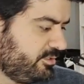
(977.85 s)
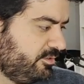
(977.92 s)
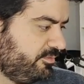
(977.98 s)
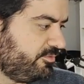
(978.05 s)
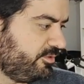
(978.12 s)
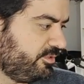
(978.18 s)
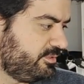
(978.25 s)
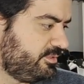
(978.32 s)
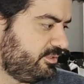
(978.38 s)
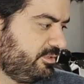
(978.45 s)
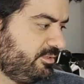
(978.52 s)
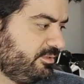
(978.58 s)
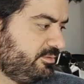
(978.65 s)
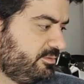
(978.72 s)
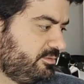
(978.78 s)

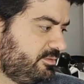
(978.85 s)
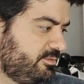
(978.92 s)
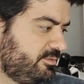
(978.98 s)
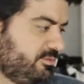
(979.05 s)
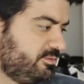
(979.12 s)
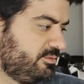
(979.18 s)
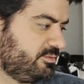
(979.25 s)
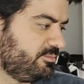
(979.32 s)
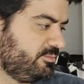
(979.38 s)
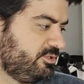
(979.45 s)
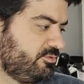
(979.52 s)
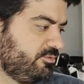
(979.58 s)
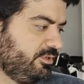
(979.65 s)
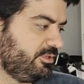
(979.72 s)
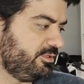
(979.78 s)
differences
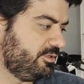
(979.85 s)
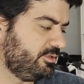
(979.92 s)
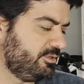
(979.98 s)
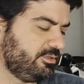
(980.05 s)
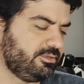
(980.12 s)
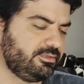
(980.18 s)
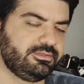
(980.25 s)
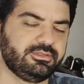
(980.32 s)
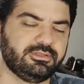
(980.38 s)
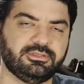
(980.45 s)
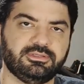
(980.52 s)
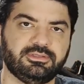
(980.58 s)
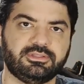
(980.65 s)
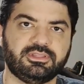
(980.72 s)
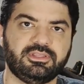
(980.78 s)
between
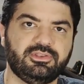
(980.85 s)
the